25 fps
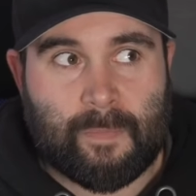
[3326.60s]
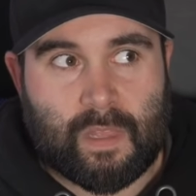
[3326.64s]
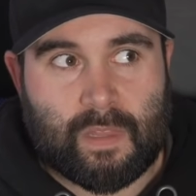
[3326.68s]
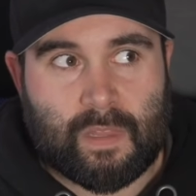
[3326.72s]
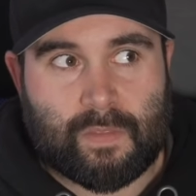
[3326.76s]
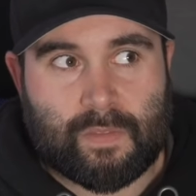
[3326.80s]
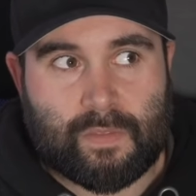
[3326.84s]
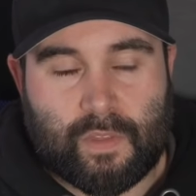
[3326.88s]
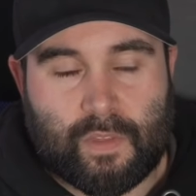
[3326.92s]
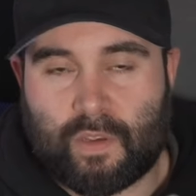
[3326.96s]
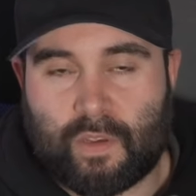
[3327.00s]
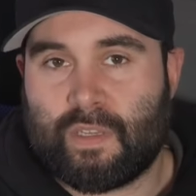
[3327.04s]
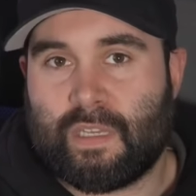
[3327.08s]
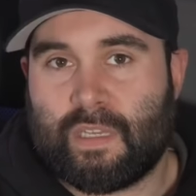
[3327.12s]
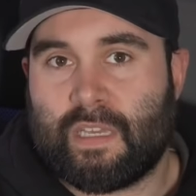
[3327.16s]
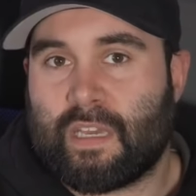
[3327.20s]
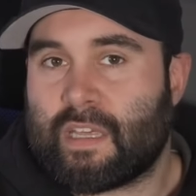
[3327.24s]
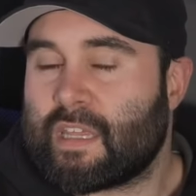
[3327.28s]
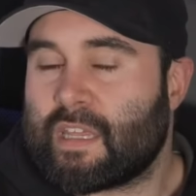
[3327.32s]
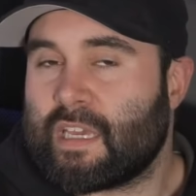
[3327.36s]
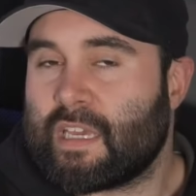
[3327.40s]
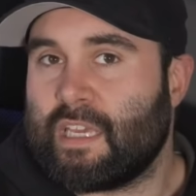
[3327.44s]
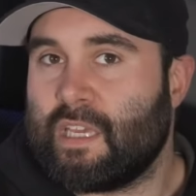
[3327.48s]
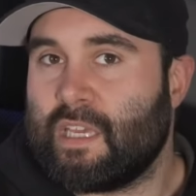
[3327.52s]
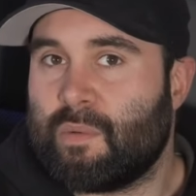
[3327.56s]
don't you
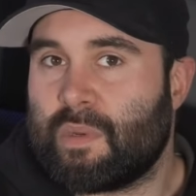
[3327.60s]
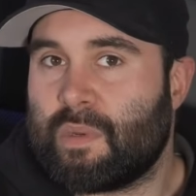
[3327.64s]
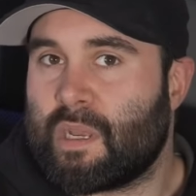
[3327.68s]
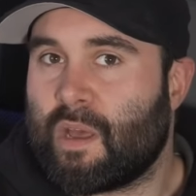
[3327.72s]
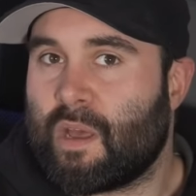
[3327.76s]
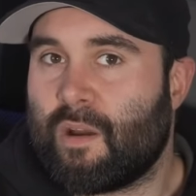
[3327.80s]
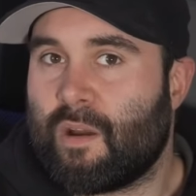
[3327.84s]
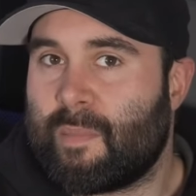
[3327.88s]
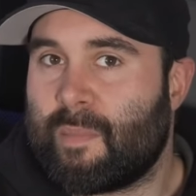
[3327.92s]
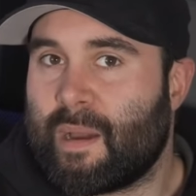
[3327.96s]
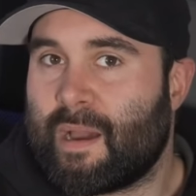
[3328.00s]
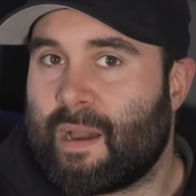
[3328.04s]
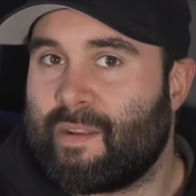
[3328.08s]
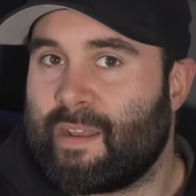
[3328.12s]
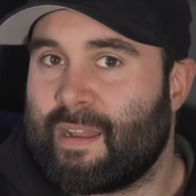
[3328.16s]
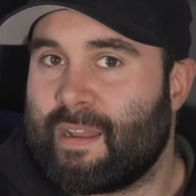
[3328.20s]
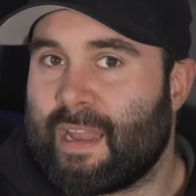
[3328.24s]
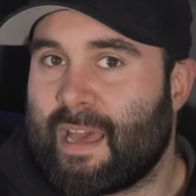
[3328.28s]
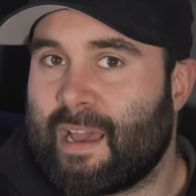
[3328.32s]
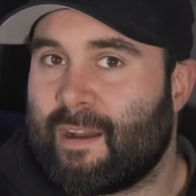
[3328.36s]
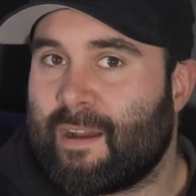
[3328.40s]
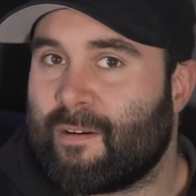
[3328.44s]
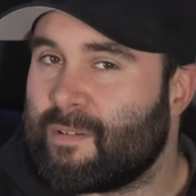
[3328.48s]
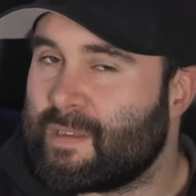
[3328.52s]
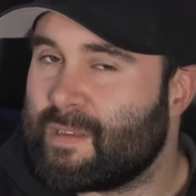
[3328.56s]
think you would know about it
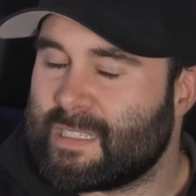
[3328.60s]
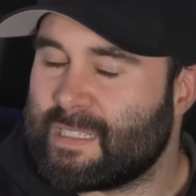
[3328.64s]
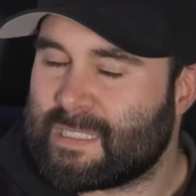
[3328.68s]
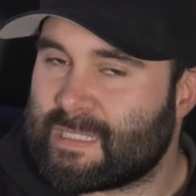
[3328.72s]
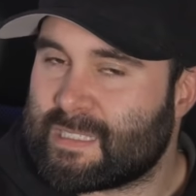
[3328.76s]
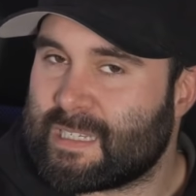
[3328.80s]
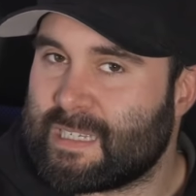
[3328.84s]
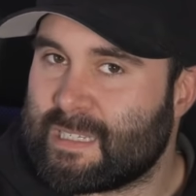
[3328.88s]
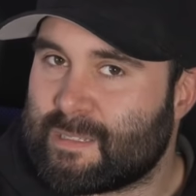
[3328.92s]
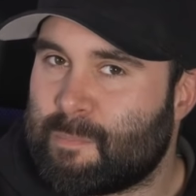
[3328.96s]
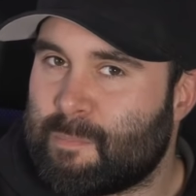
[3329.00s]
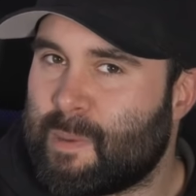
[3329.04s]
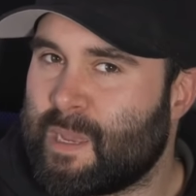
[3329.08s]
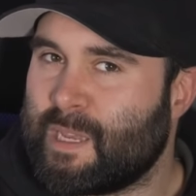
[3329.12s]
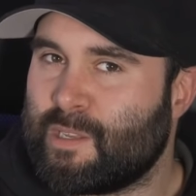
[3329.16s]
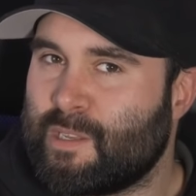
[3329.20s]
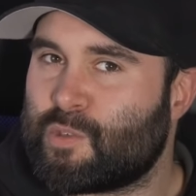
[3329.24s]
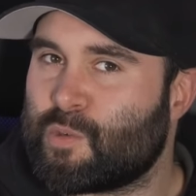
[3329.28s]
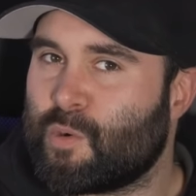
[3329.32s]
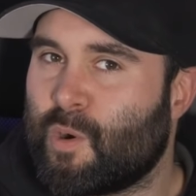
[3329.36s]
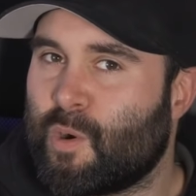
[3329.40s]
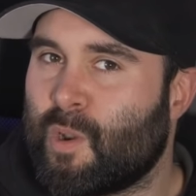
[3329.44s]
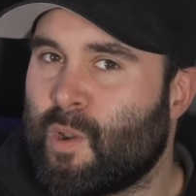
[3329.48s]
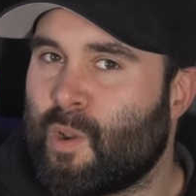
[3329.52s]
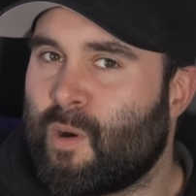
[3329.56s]
now? It's been
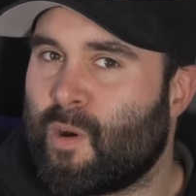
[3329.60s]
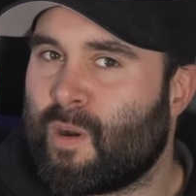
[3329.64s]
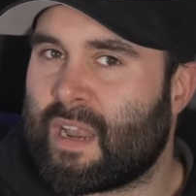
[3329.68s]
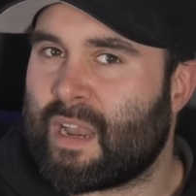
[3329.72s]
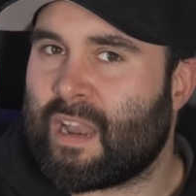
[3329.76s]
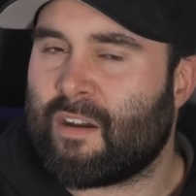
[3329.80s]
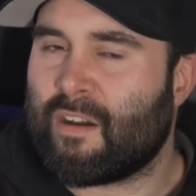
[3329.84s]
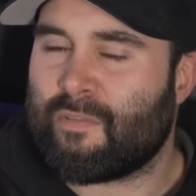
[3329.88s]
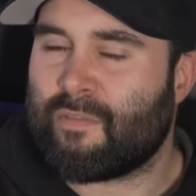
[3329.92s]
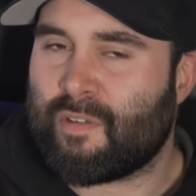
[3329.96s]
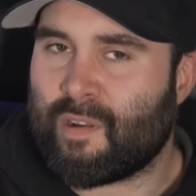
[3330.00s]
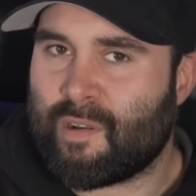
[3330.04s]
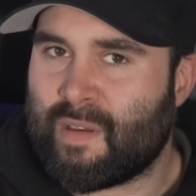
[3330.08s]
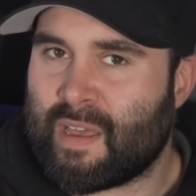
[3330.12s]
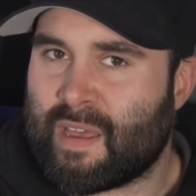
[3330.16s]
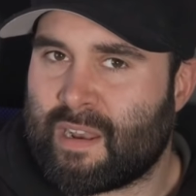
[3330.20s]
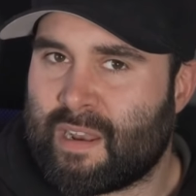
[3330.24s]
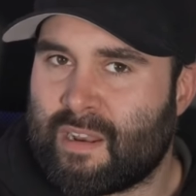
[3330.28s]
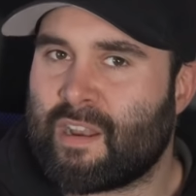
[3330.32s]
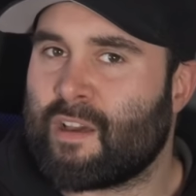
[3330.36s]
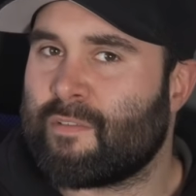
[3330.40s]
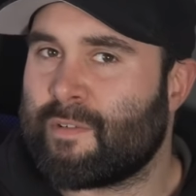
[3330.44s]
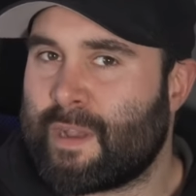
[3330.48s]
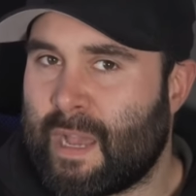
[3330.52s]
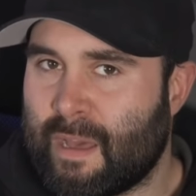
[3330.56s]
sort of long enough, and I've had
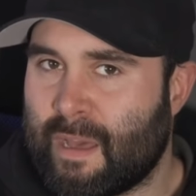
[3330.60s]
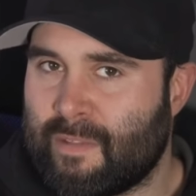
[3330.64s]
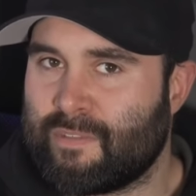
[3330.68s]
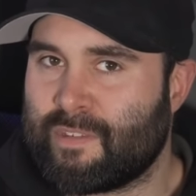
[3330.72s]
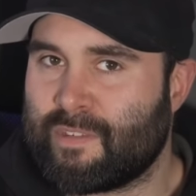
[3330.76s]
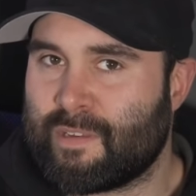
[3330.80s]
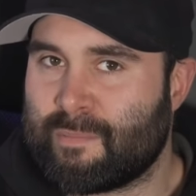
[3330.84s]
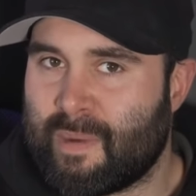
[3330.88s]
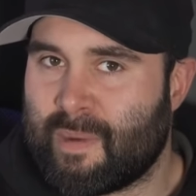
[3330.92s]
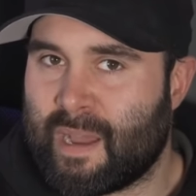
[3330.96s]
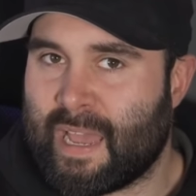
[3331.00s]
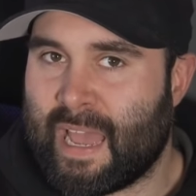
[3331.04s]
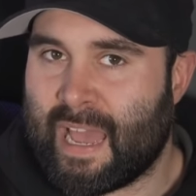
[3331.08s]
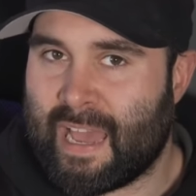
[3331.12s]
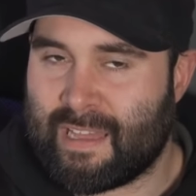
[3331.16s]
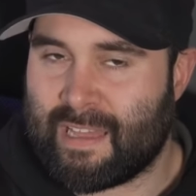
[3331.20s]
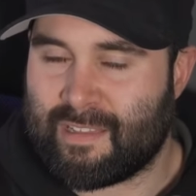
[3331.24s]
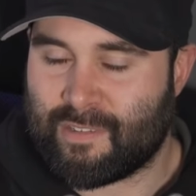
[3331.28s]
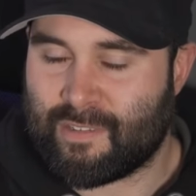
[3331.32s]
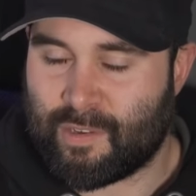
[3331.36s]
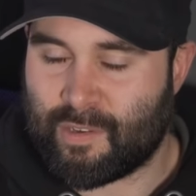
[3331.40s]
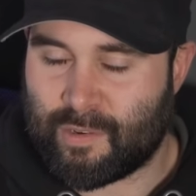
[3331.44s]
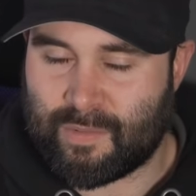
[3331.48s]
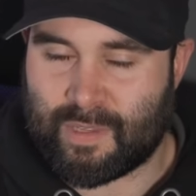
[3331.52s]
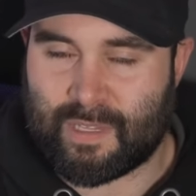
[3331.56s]
enough guns in my
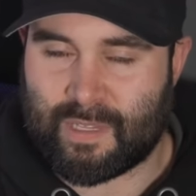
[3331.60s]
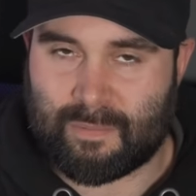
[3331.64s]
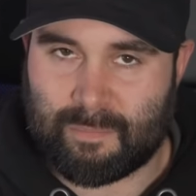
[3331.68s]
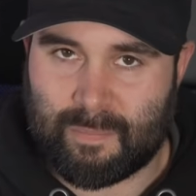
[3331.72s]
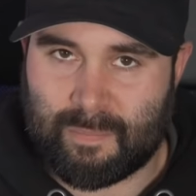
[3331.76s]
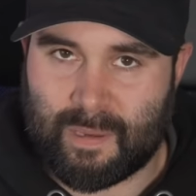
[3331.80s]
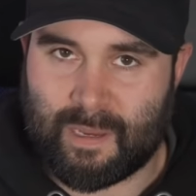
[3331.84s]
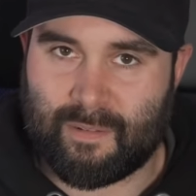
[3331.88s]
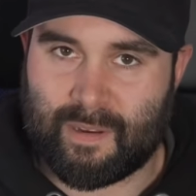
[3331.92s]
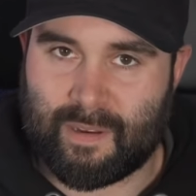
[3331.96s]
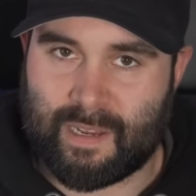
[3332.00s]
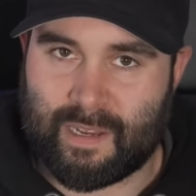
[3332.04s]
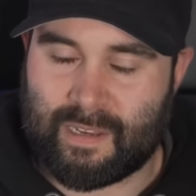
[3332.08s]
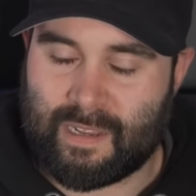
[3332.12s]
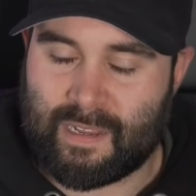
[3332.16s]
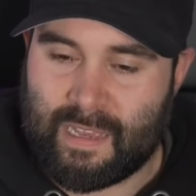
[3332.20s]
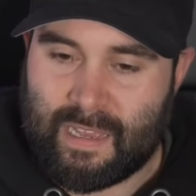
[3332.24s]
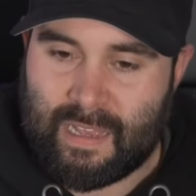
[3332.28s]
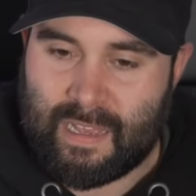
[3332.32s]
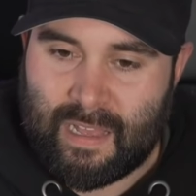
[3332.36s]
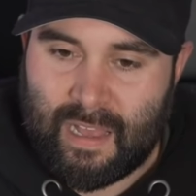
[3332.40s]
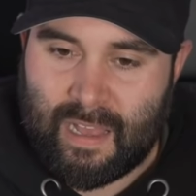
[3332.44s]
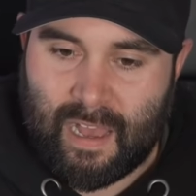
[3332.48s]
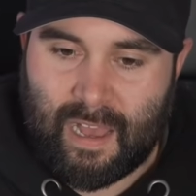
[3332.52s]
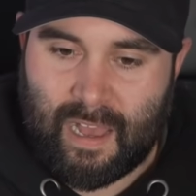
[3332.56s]
hands over this period
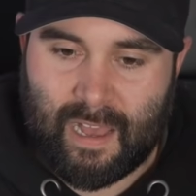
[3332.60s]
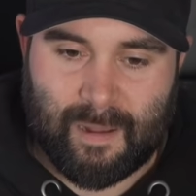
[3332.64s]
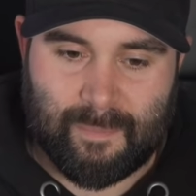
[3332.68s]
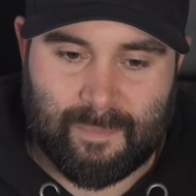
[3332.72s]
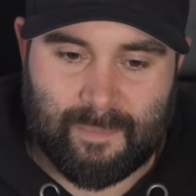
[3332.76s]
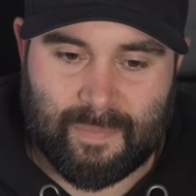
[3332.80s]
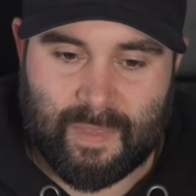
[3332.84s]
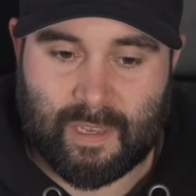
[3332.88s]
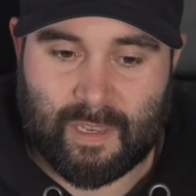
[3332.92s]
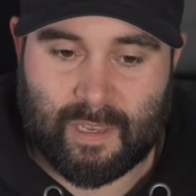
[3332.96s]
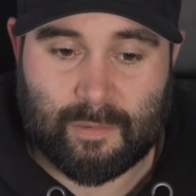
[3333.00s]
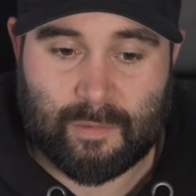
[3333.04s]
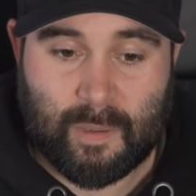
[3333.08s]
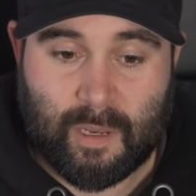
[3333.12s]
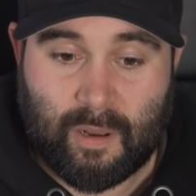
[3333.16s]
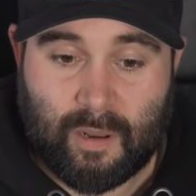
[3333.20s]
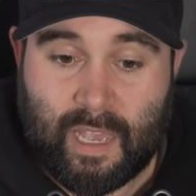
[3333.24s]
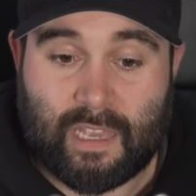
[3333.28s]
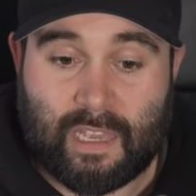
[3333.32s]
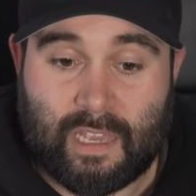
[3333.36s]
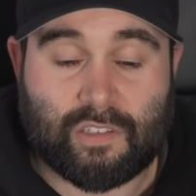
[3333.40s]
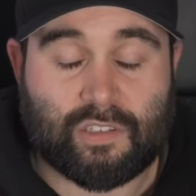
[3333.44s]
that it's been okay.